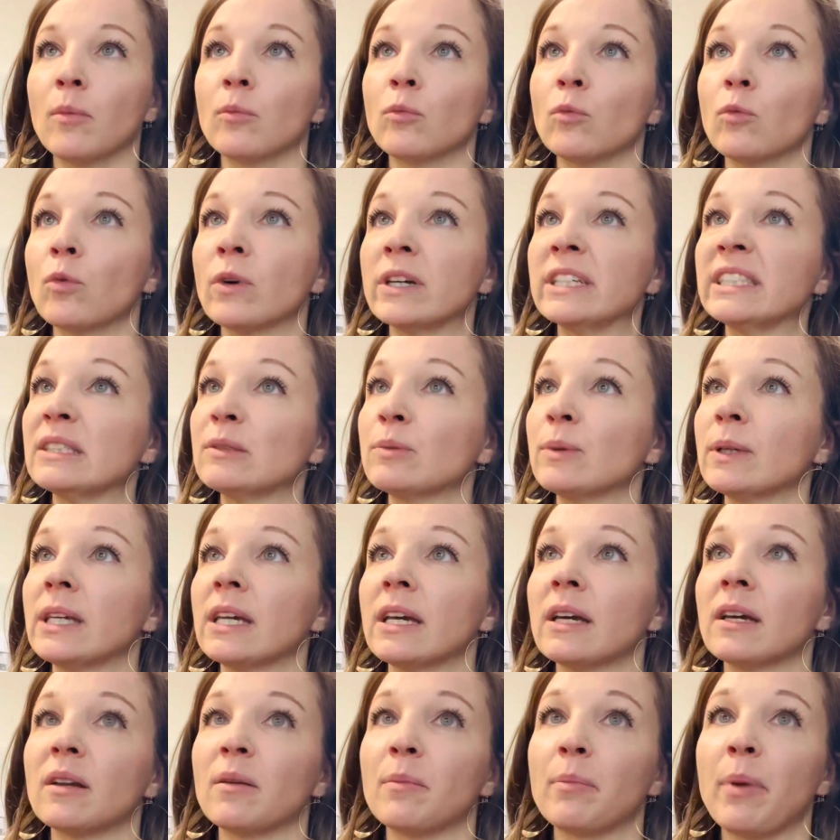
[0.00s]
Once we
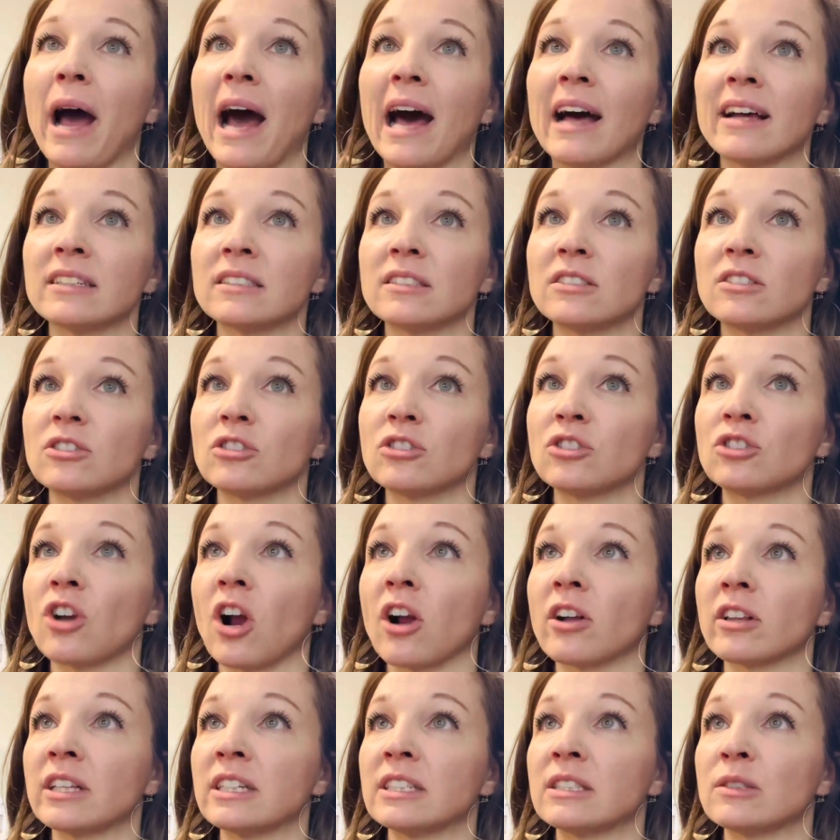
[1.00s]
get past
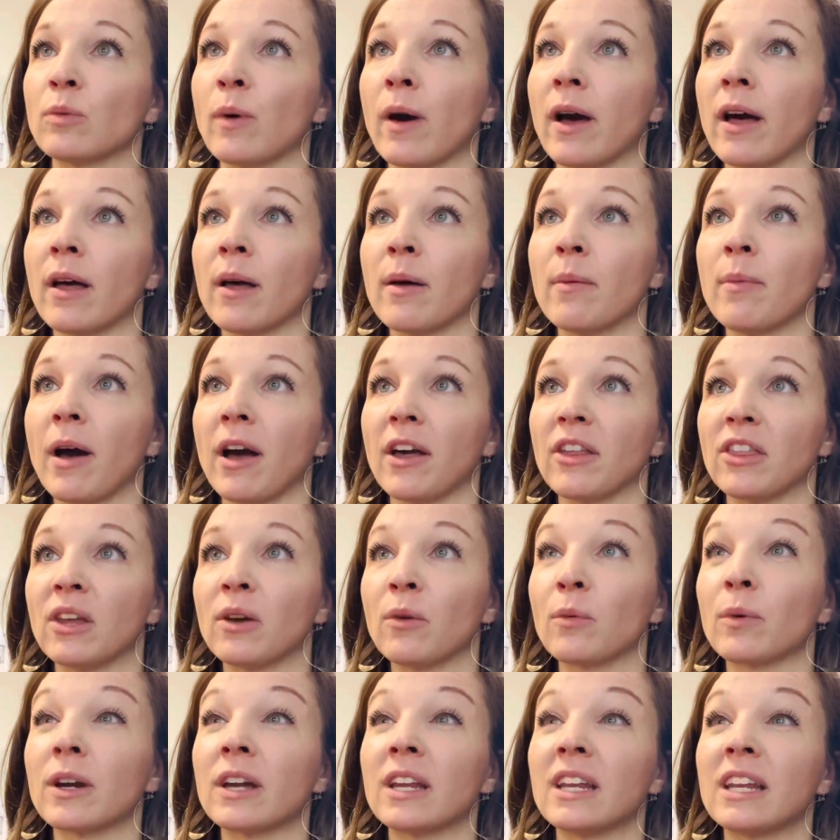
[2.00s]
Charlotte's Web, I
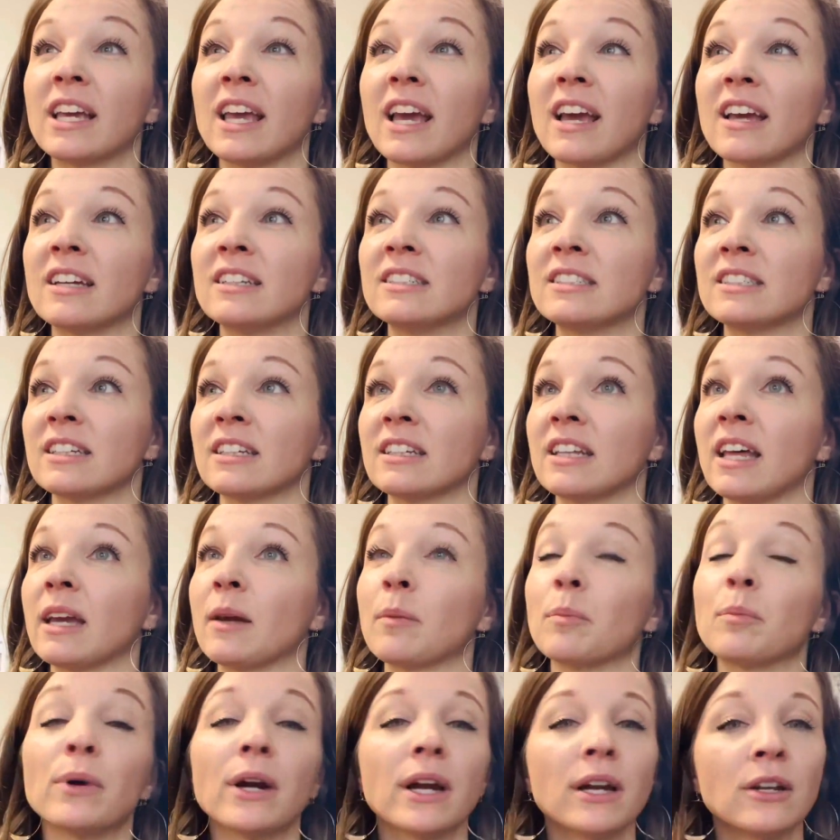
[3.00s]
think we're going to get into
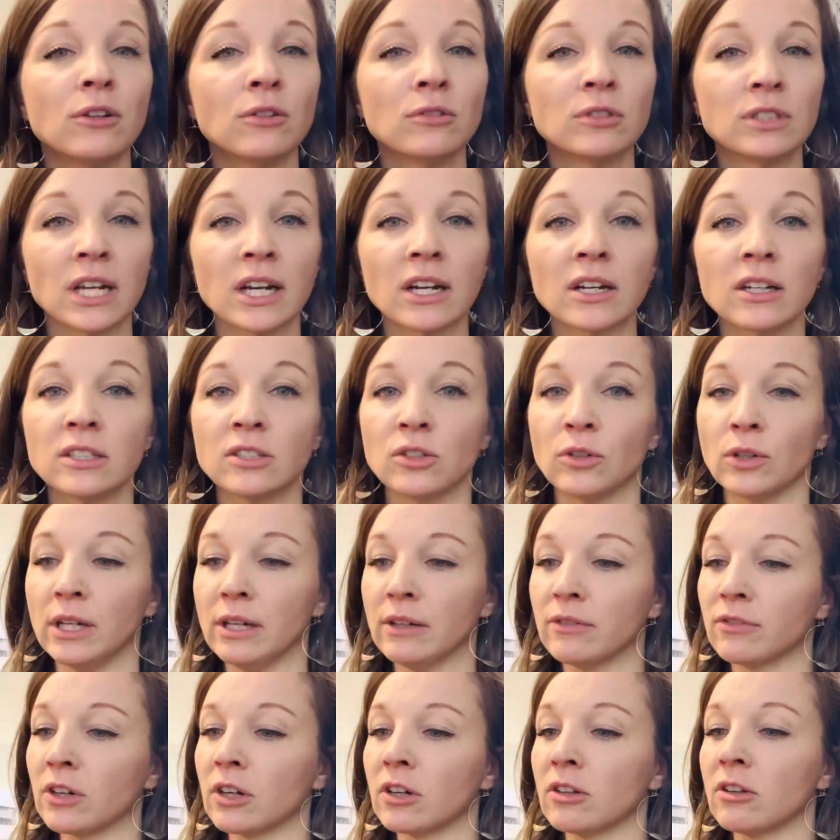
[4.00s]
brand new territory
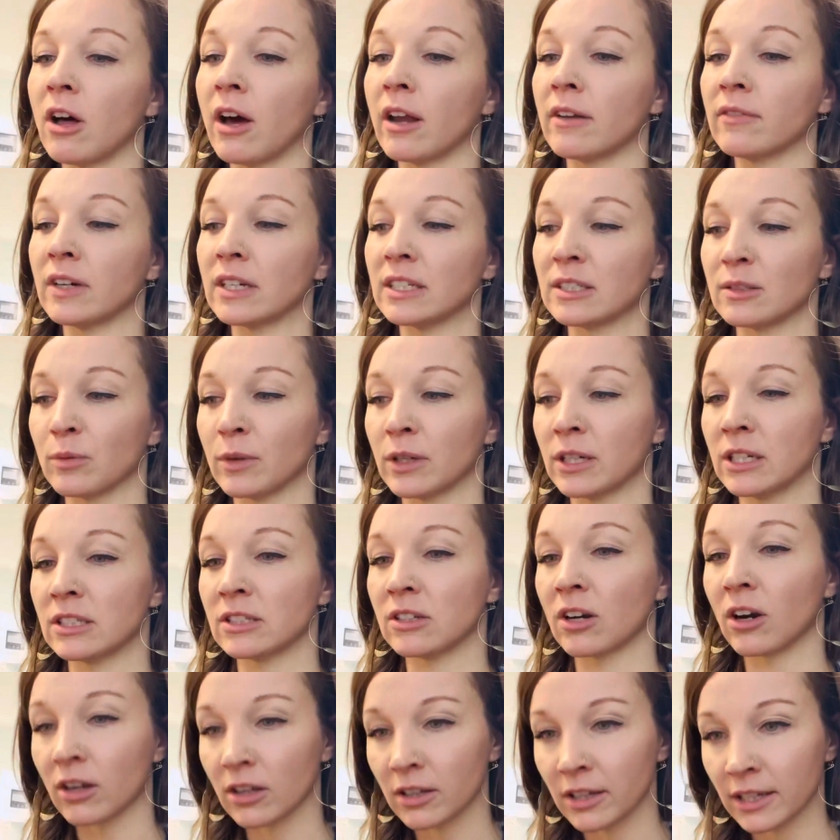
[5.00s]
for a lot of us. We're going to
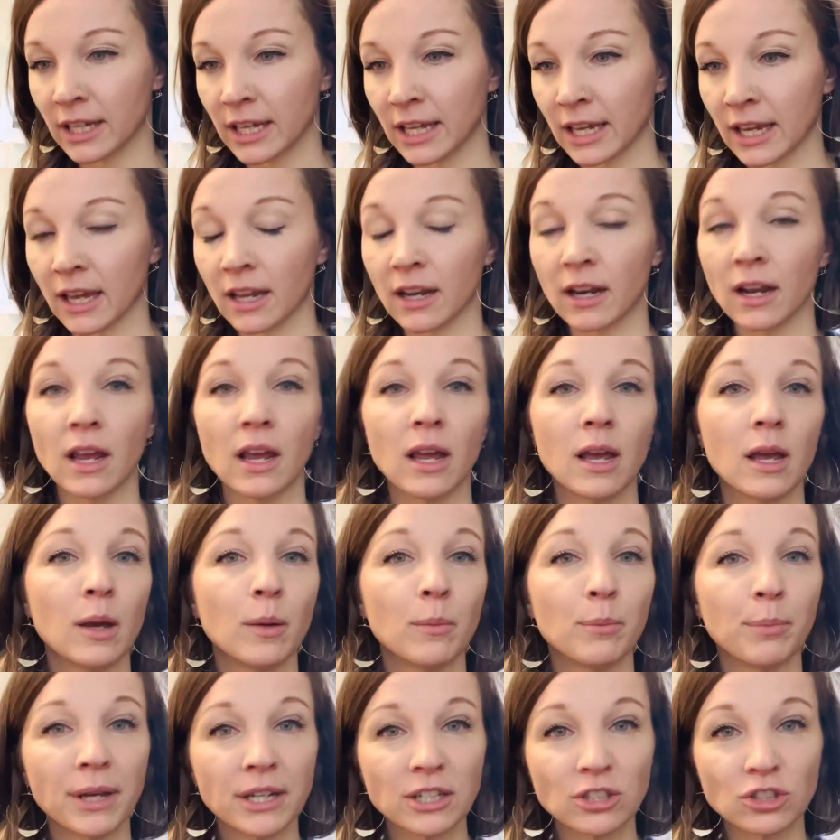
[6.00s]
start looking at
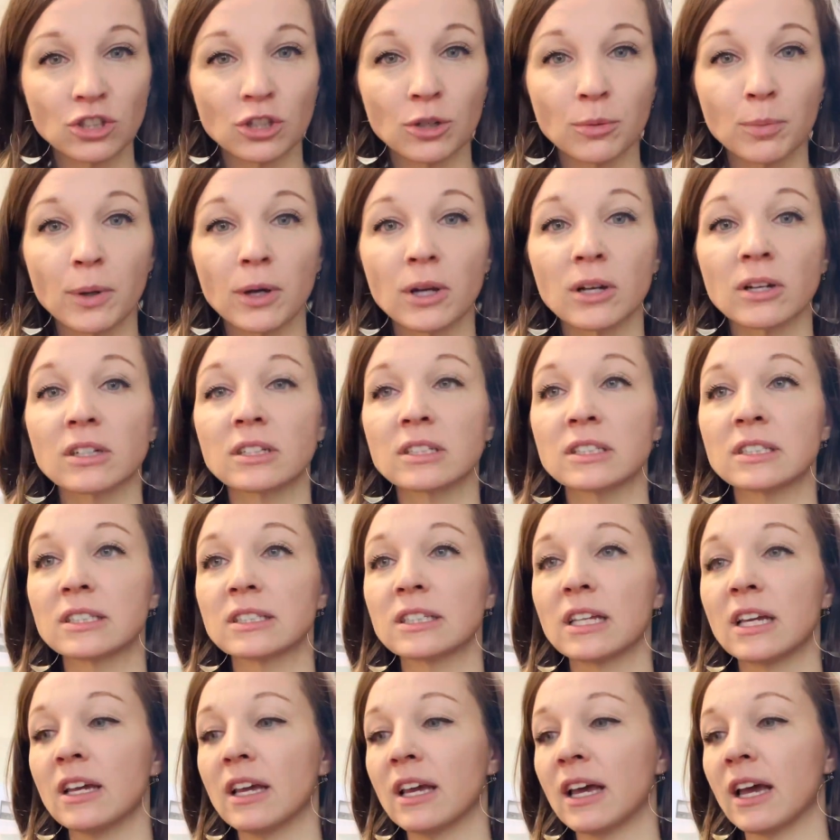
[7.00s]
picture books
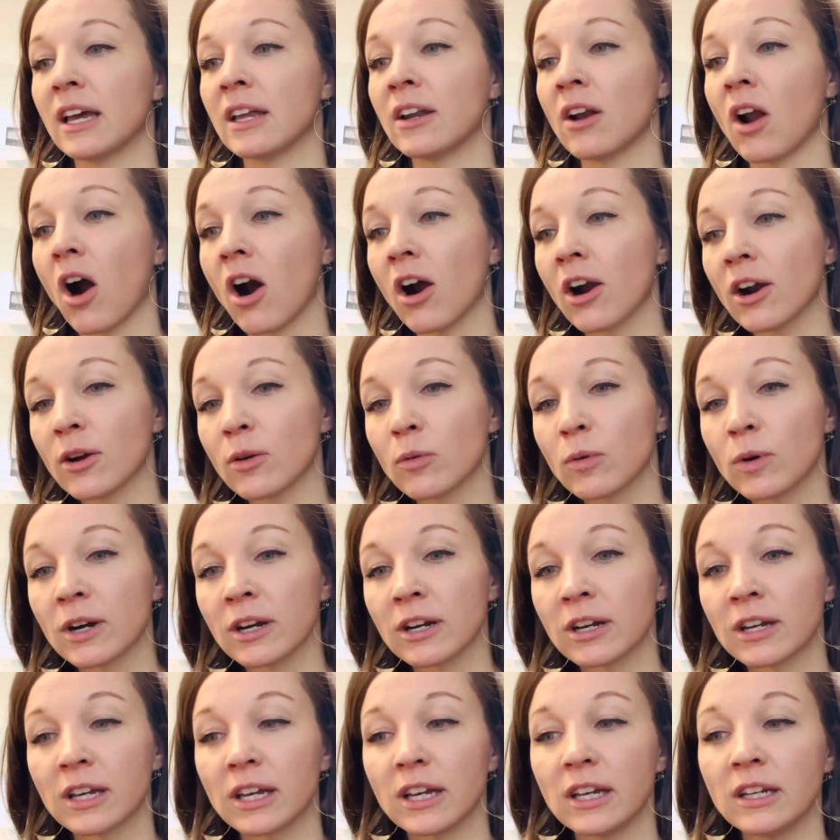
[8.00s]
and
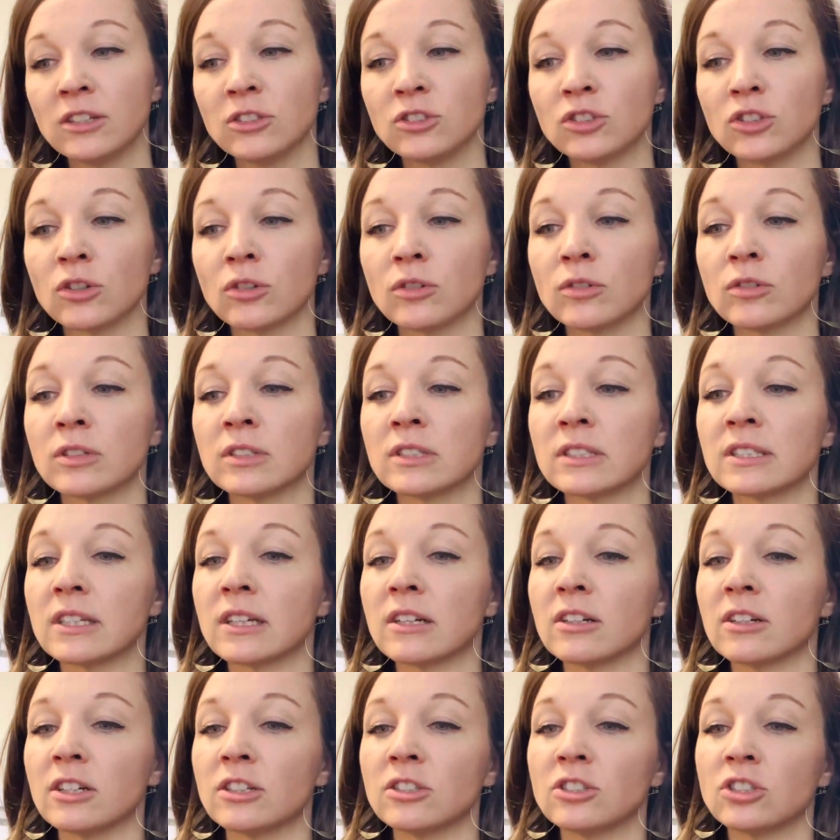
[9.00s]
artwork in children's
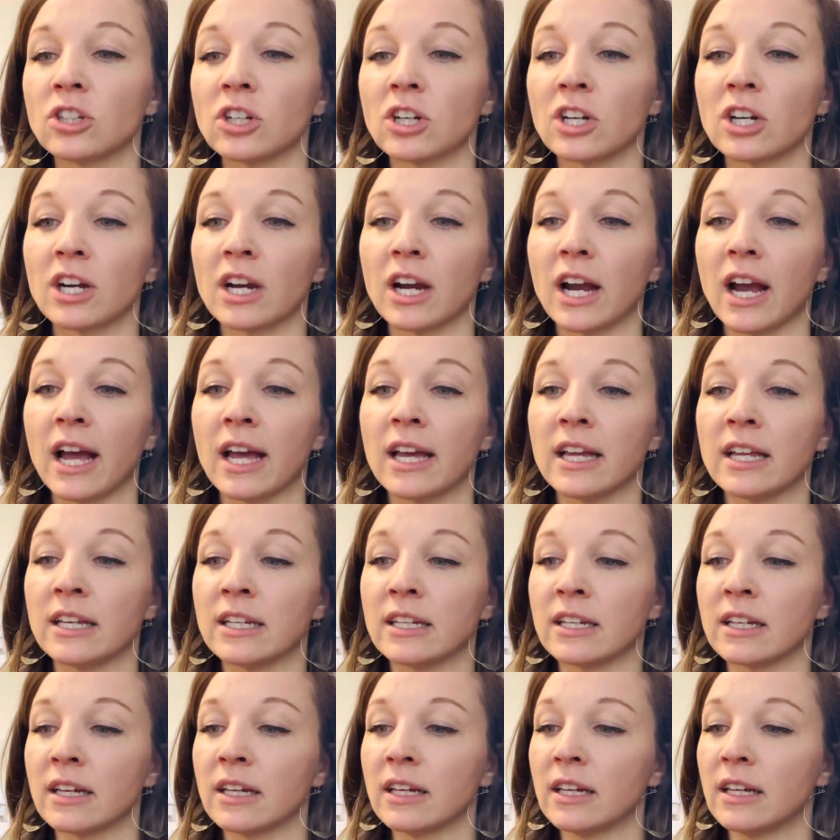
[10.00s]
literature,
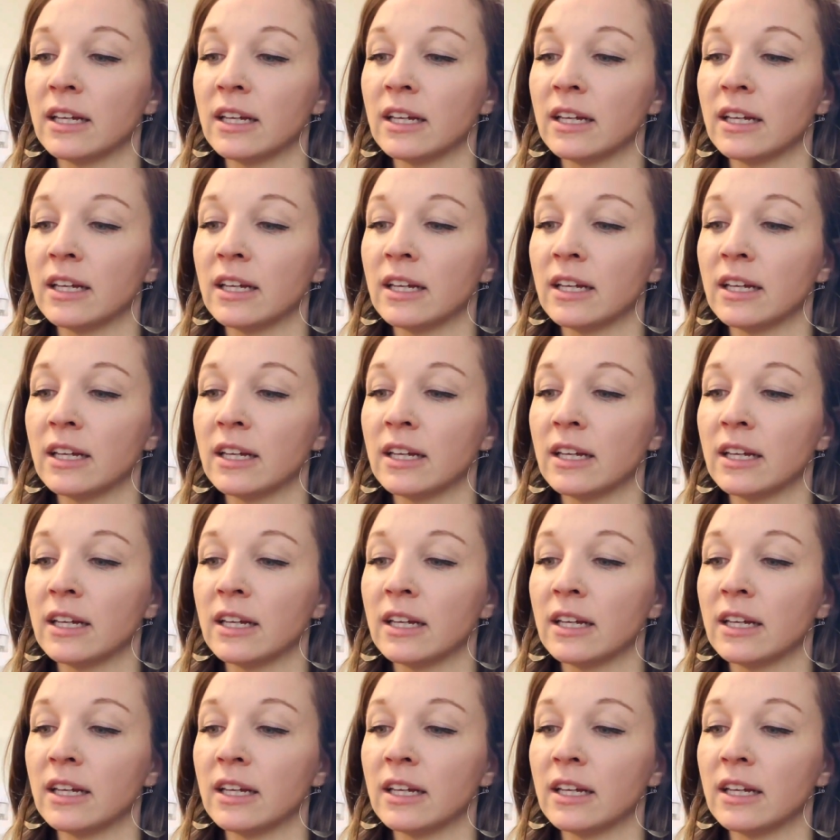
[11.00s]
and